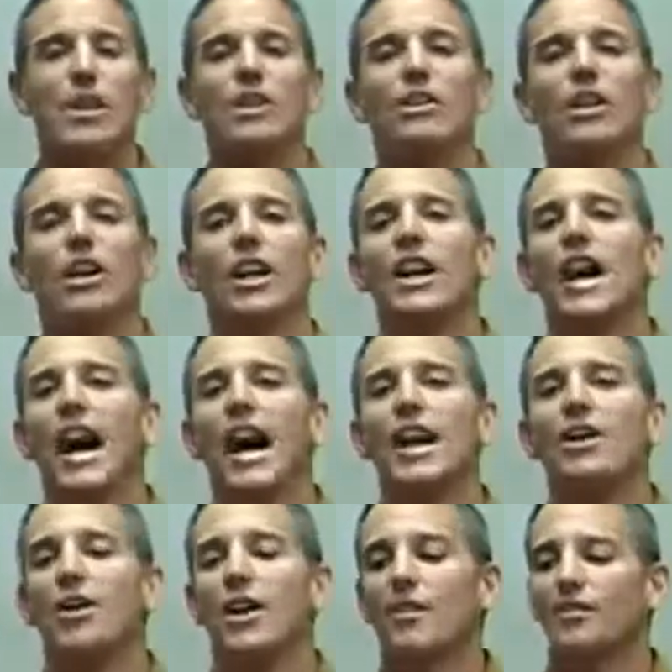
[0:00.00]
Look, I
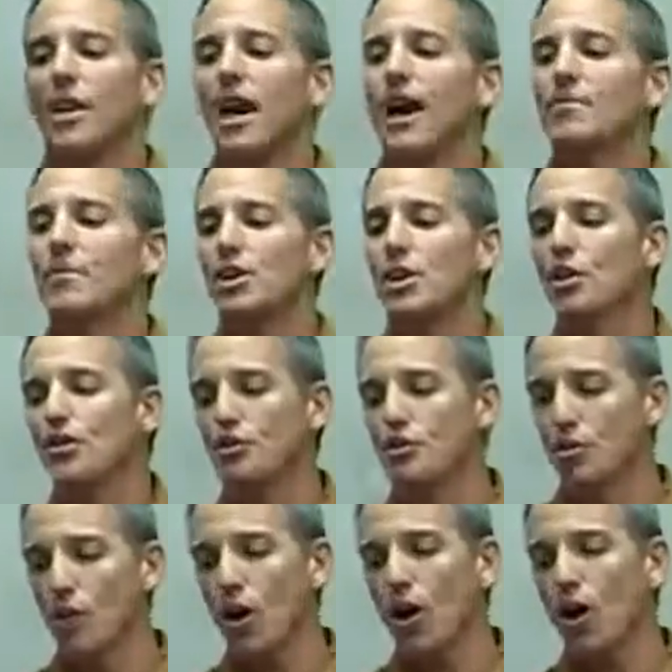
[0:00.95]
don't have time to go
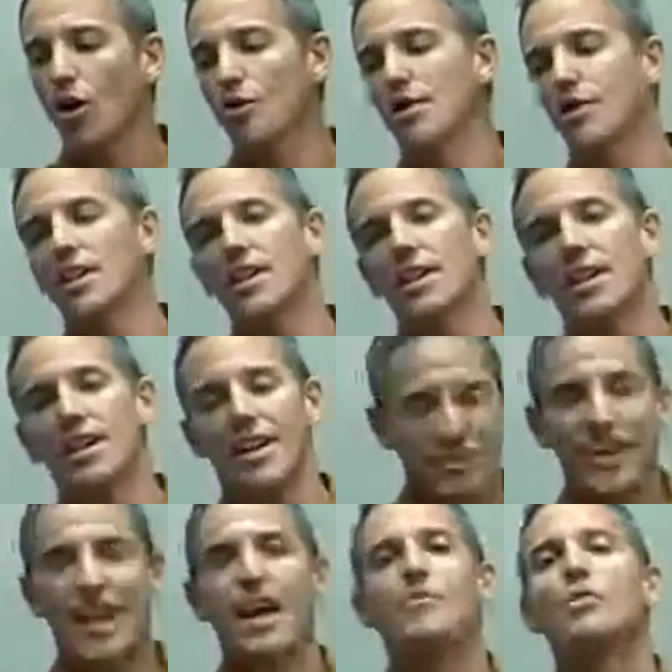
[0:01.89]
through all the
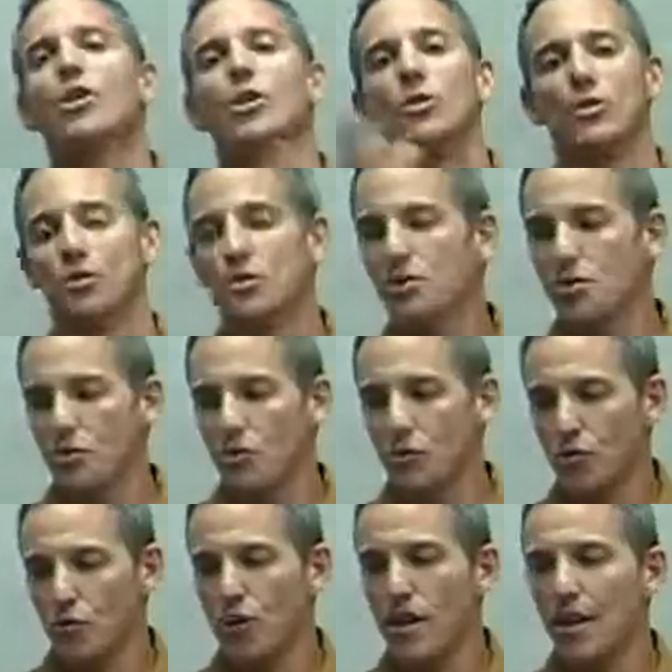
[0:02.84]
chemicals that you would
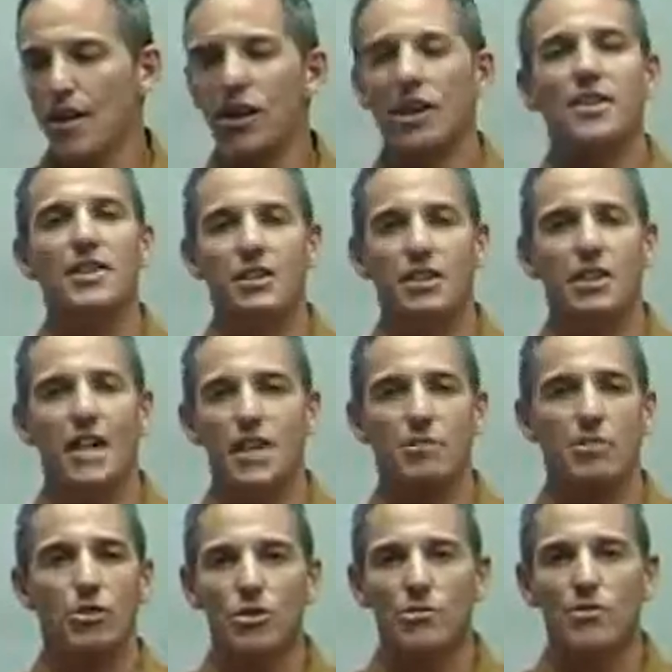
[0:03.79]
read on these
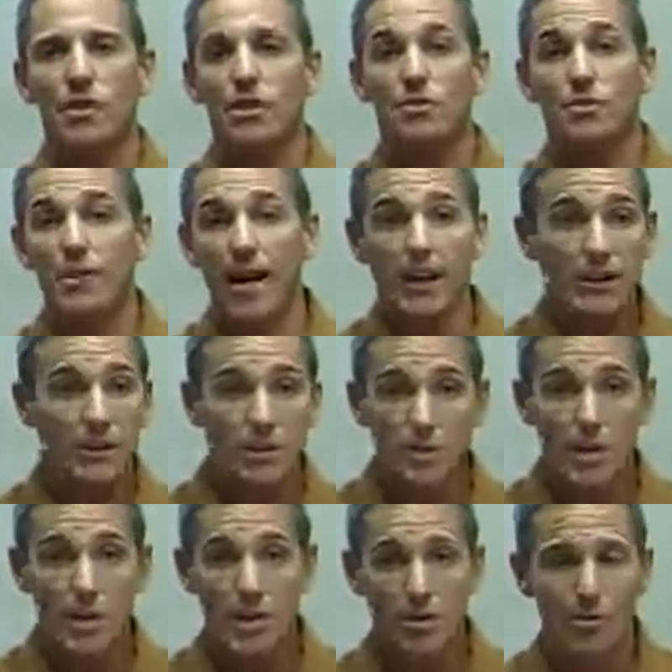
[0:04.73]
labels because, frankly, you
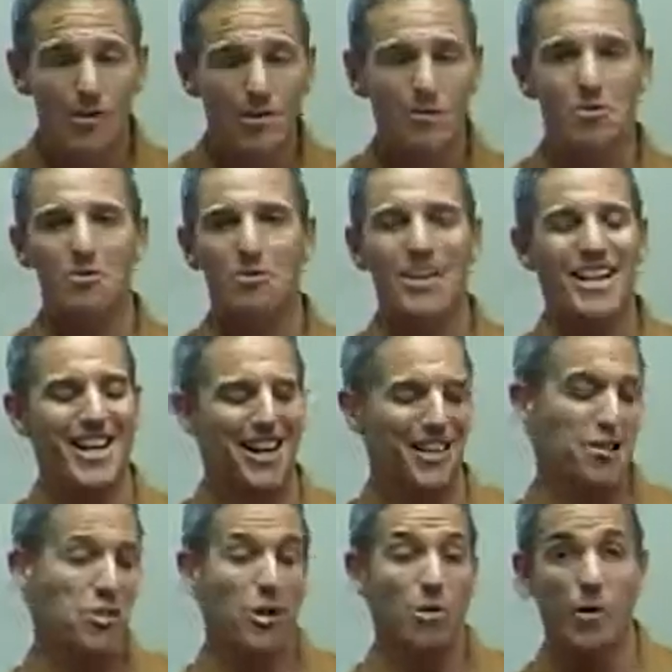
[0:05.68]
wouldn't know what you were reading,
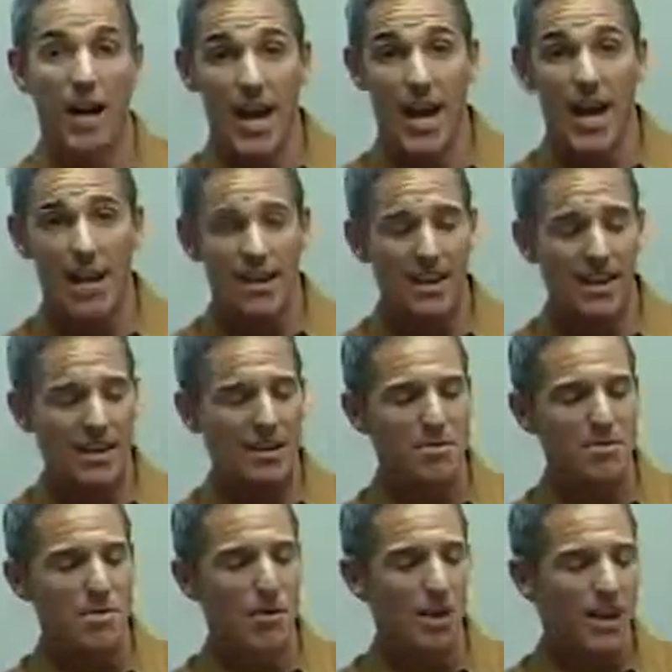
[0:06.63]
and nor would I
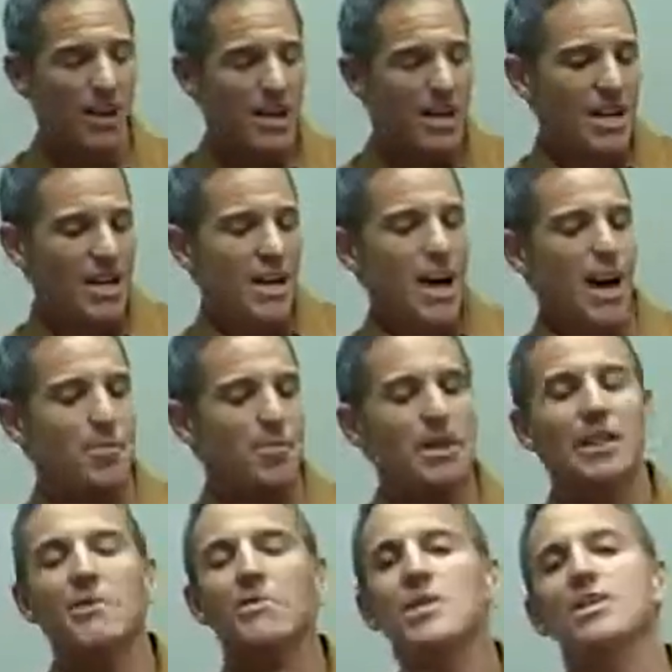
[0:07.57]
anymore.
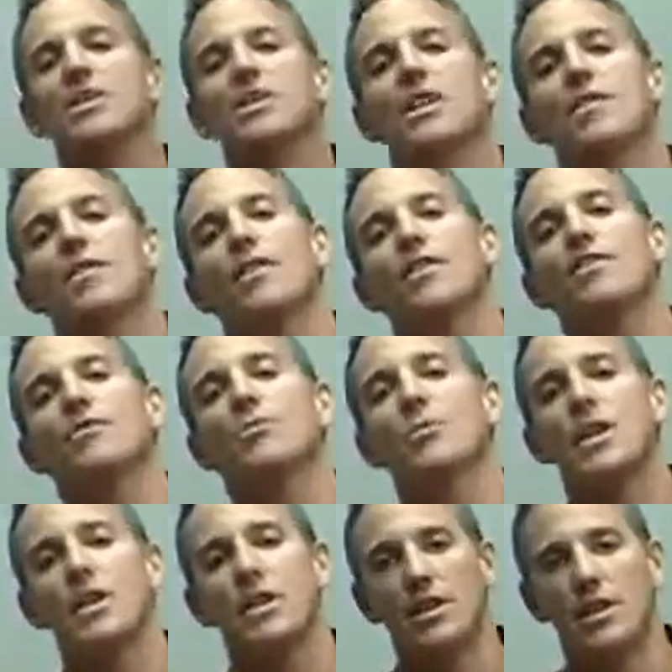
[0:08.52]
But let me just give you
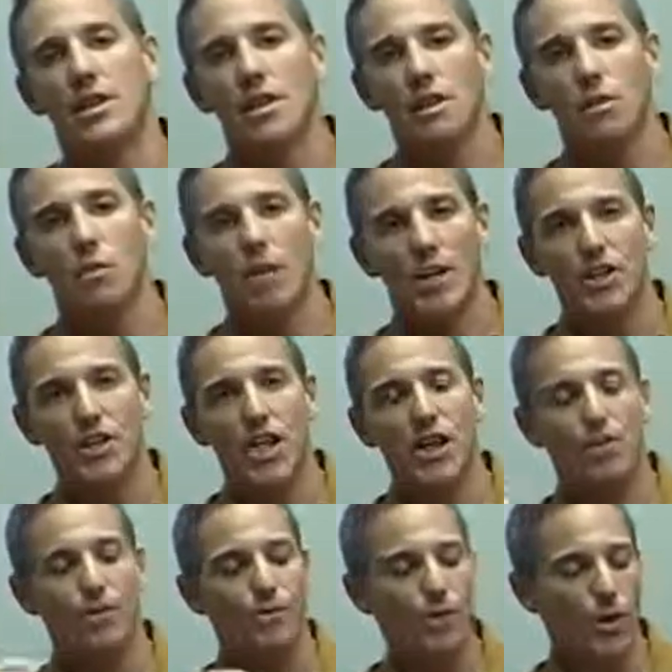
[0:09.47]
3 that you need to watch
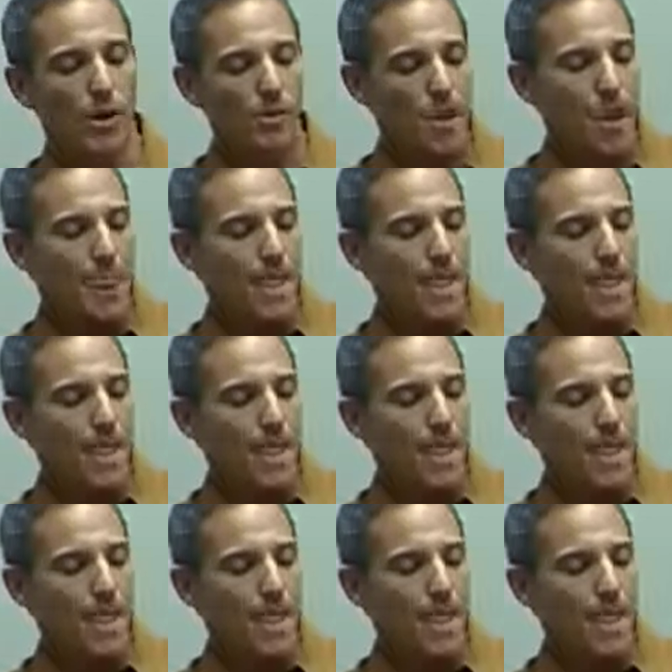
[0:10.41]
out for.